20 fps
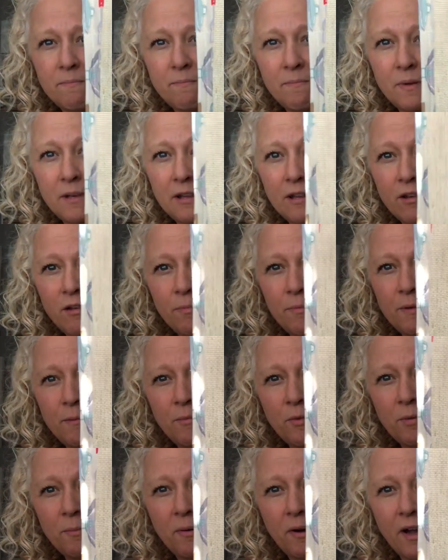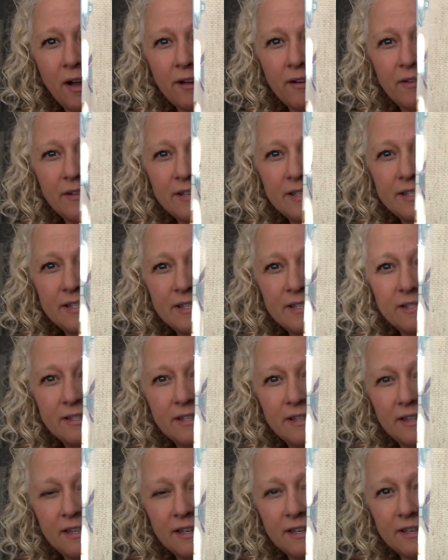put a little bit more progress
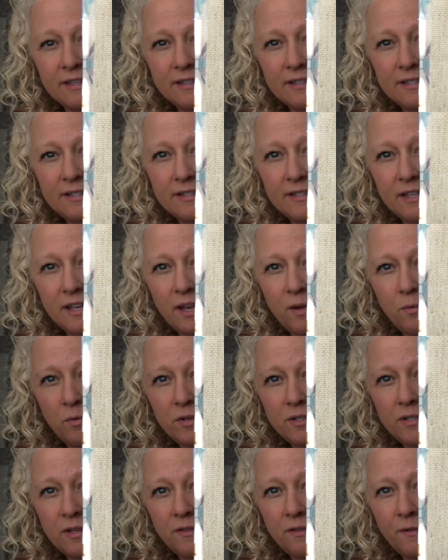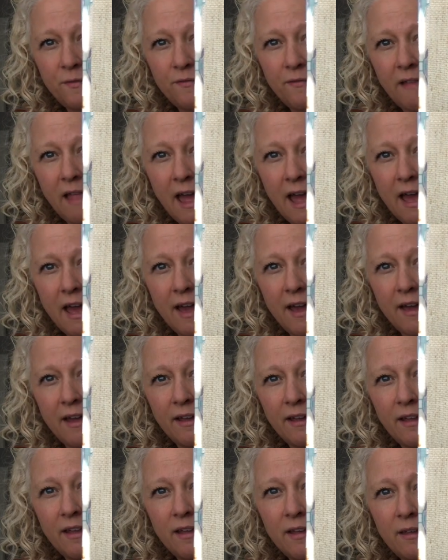into this. I worked on the
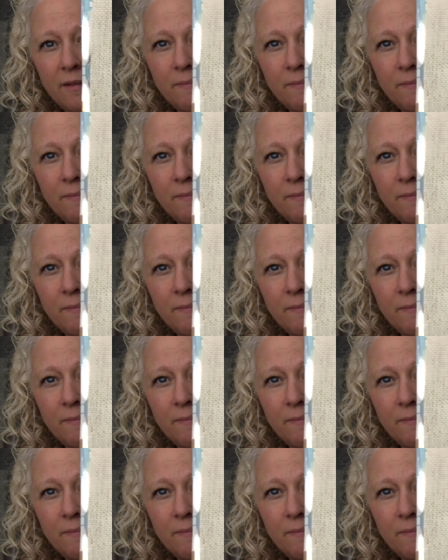flag